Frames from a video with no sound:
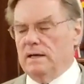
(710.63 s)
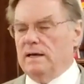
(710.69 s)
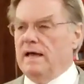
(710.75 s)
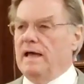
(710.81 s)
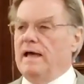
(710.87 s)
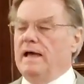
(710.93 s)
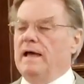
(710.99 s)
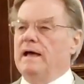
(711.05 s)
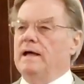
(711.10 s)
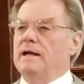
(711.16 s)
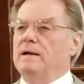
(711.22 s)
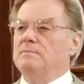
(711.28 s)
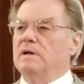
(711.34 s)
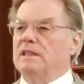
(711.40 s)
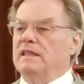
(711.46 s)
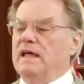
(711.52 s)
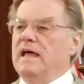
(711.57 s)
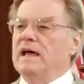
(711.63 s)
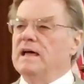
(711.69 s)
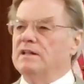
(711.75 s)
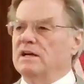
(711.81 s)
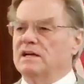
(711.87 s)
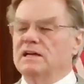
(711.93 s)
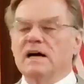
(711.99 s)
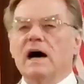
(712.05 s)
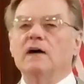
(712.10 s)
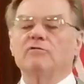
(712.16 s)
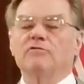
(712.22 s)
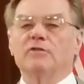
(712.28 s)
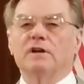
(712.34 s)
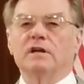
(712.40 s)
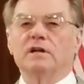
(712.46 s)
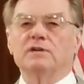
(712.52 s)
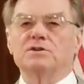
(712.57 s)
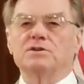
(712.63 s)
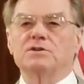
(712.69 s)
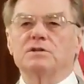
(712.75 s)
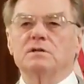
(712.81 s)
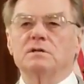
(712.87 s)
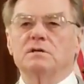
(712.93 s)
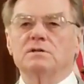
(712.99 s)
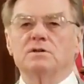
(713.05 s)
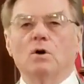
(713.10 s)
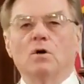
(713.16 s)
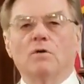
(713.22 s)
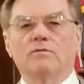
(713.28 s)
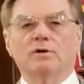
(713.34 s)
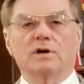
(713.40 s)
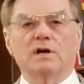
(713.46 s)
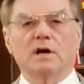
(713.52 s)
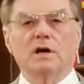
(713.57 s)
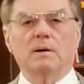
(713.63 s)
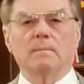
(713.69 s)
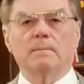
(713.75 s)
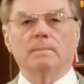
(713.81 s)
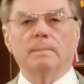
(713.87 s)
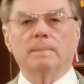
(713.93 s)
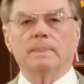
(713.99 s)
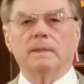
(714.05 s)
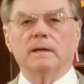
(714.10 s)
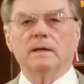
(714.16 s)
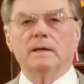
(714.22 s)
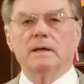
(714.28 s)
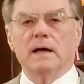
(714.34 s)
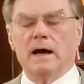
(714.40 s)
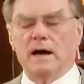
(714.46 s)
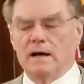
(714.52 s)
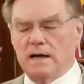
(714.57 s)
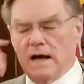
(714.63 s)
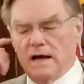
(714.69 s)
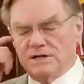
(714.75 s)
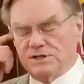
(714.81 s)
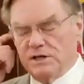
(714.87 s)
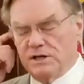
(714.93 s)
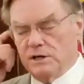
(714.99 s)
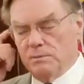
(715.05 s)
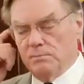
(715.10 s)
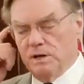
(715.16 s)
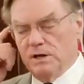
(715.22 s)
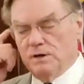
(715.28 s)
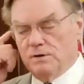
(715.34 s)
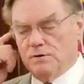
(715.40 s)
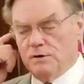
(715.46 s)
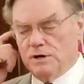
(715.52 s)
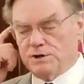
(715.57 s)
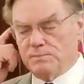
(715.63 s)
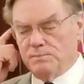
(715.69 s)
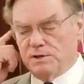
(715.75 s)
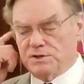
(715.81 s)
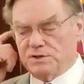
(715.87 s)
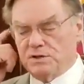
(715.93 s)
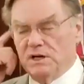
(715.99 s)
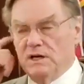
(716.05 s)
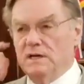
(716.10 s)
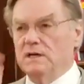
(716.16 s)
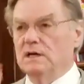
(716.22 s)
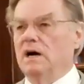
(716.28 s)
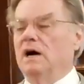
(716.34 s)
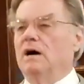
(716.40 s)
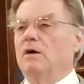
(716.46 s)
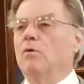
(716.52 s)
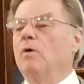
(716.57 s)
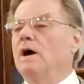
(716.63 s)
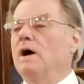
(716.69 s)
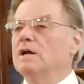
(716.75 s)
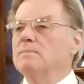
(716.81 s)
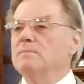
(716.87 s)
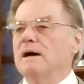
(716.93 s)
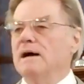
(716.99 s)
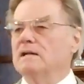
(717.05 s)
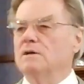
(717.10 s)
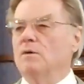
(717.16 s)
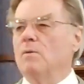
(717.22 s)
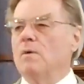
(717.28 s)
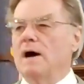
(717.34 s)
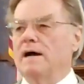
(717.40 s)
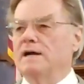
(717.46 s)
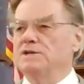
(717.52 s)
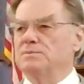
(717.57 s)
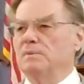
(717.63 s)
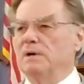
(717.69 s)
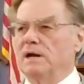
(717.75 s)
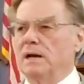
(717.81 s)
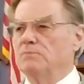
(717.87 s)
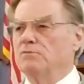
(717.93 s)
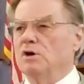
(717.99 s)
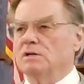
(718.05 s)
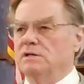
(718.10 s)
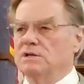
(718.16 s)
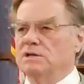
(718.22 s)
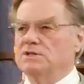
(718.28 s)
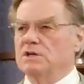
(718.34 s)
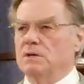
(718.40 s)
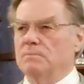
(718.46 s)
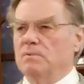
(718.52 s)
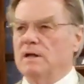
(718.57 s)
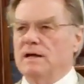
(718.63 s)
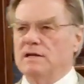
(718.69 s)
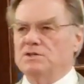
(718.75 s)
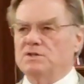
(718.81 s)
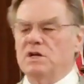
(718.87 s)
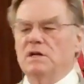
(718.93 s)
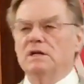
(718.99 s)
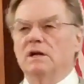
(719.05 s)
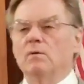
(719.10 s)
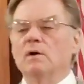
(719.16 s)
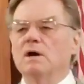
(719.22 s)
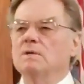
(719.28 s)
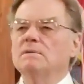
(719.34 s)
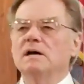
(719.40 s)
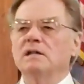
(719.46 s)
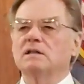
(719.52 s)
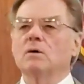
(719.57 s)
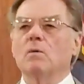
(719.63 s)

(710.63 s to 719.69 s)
and, but they had the confidence to overcome. I, I was thinking, being Christmas, uh, what about the wise men? I brought this up last Sunday. What about the